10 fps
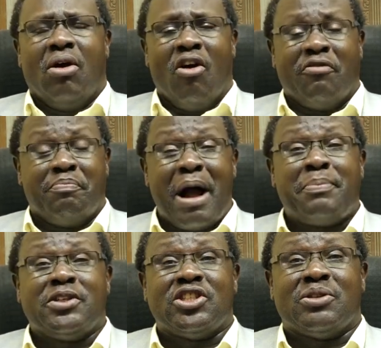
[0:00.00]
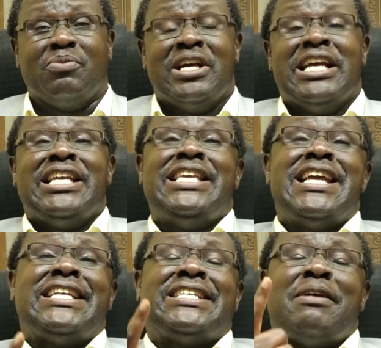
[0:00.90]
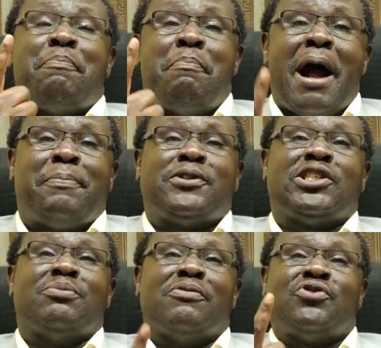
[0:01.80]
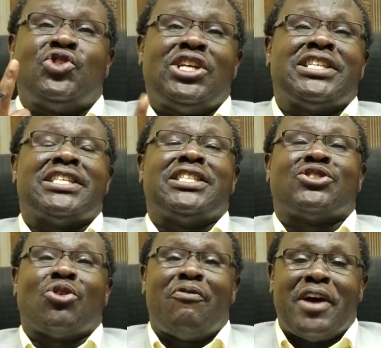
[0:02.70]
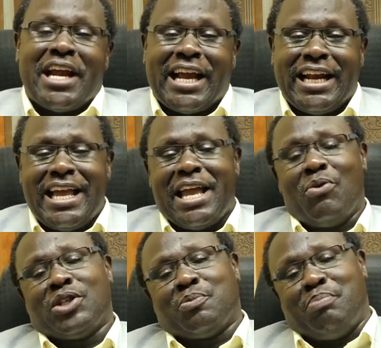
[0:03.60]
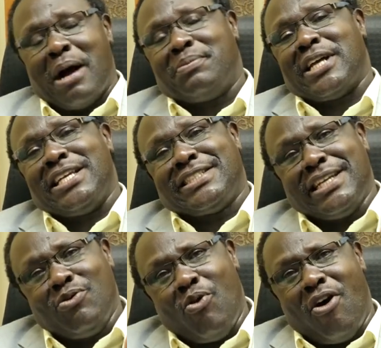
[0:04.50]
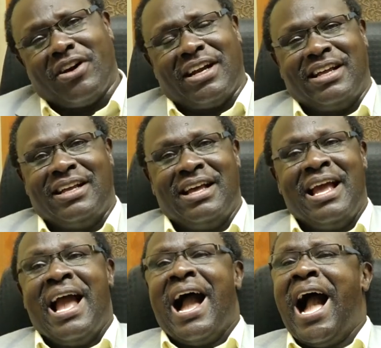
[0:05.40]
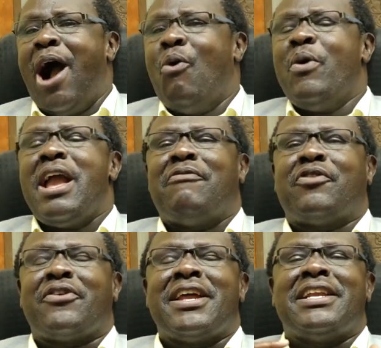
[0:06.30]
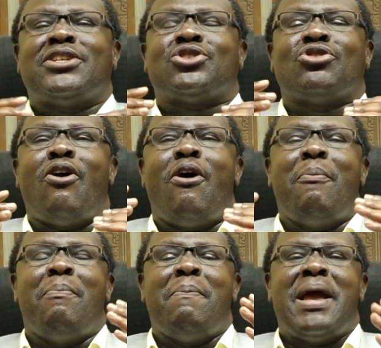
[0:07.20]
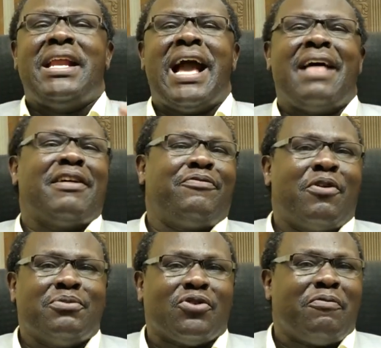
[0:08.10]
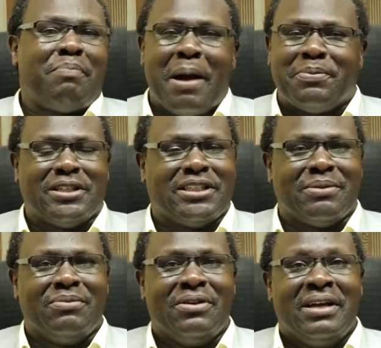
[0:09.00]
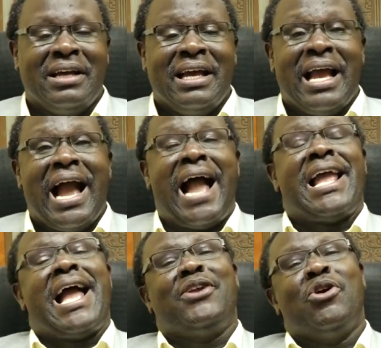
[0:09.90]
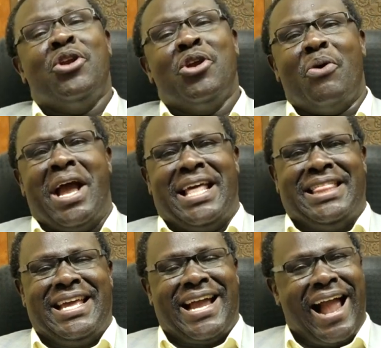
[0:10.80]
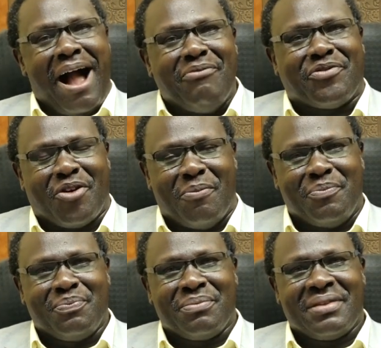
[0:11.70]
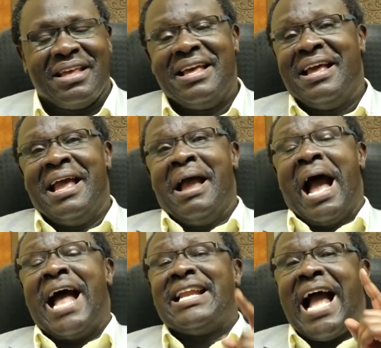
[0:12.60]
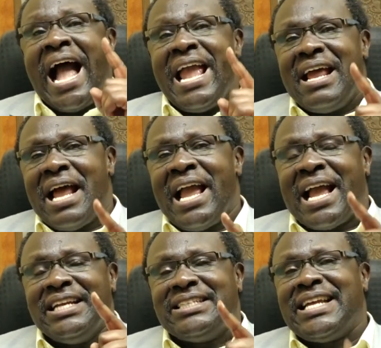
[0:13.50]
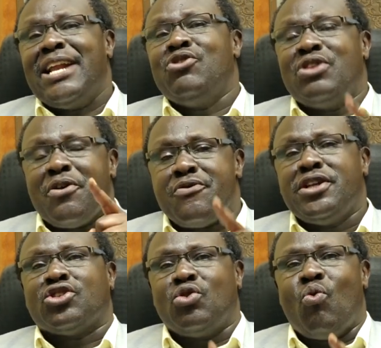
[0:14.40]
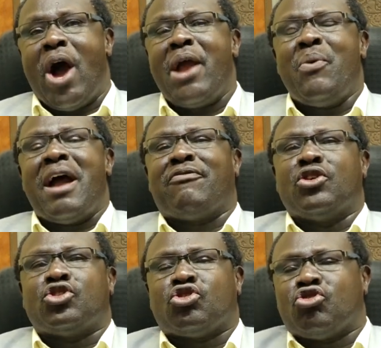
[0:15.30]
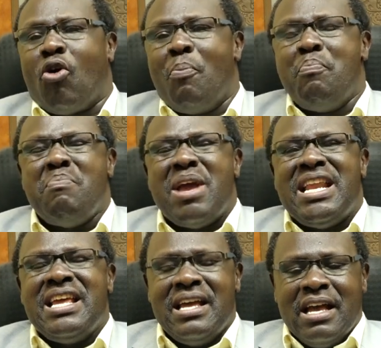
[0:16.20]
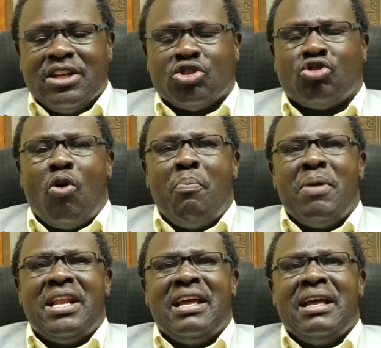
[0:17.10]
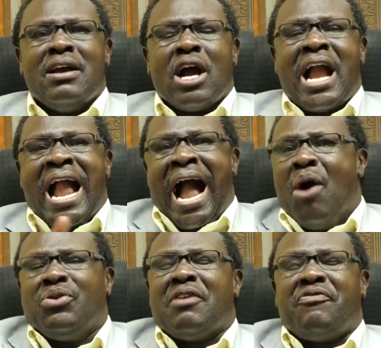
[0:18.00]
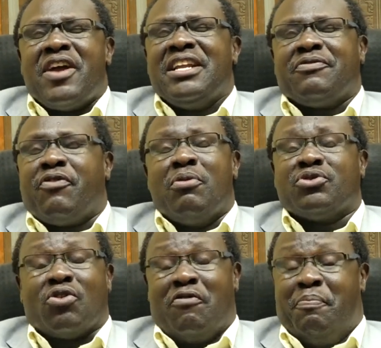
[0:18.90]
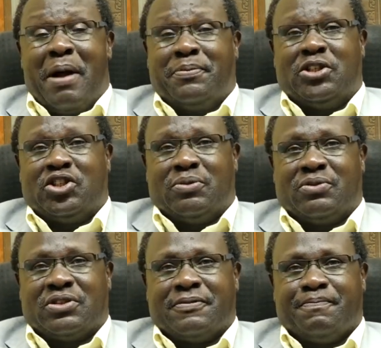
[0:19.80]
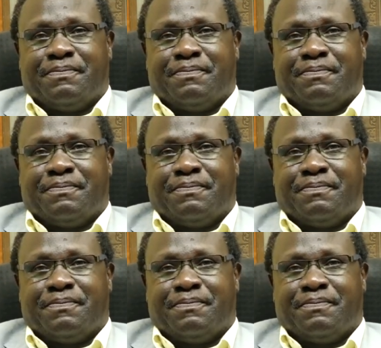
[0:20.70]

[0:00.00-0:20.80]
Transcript: of baptism, yet the baptism of Jesus is so very clear. He was baptized in water. How we have created so many other forms of baptism, I, I don't know where they come from. And I, I can tell you the reason why we have got so many, so many counterfeit forms of baptisms